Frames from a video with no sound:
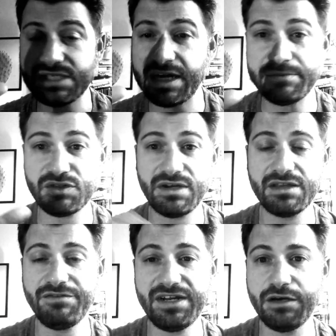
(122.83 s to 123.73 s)
times
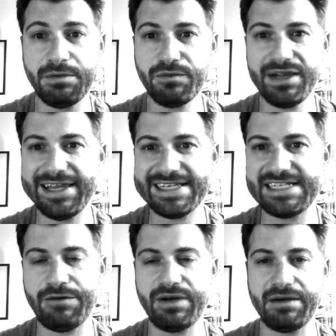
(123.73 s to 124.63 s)
throughout the video, but really that's
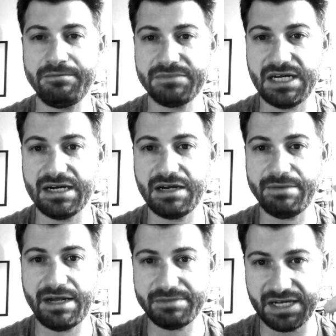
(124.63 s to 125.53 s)
not what I'm talking
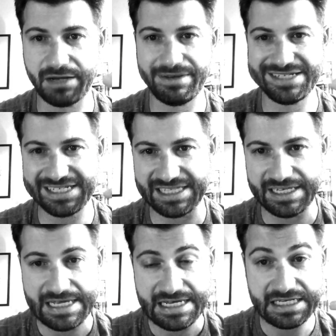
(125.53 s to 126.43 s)
about. I'm talking about just
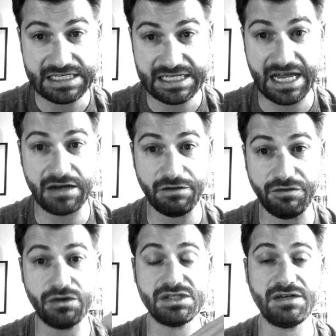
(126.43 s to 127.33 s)
the standard
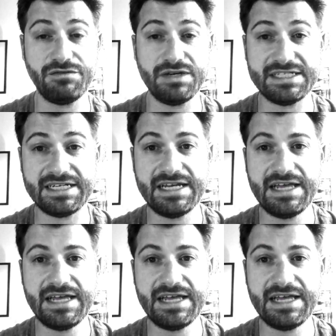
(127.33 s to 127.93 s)
version of Reason.